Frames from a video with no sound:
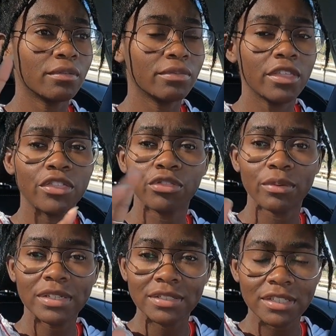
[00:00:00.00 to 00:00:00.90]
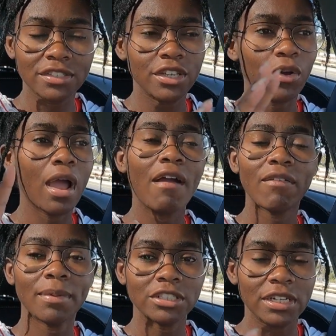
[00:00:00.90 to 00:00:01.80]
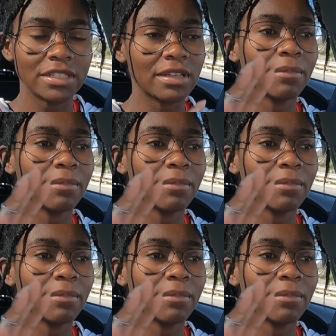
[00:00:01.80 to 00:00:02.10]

the $3.60 or however much it is.